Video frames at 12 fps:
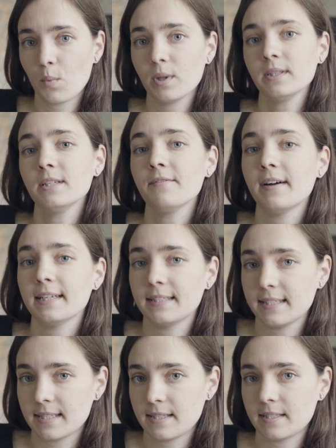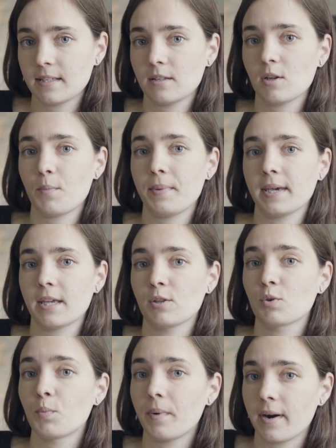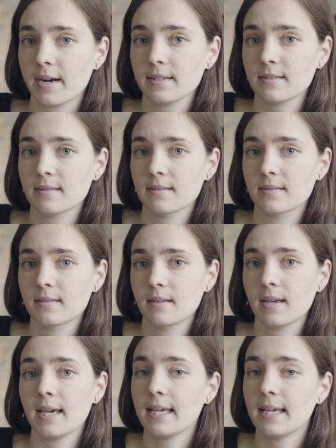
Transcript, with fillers: We'll divide this topic into parts.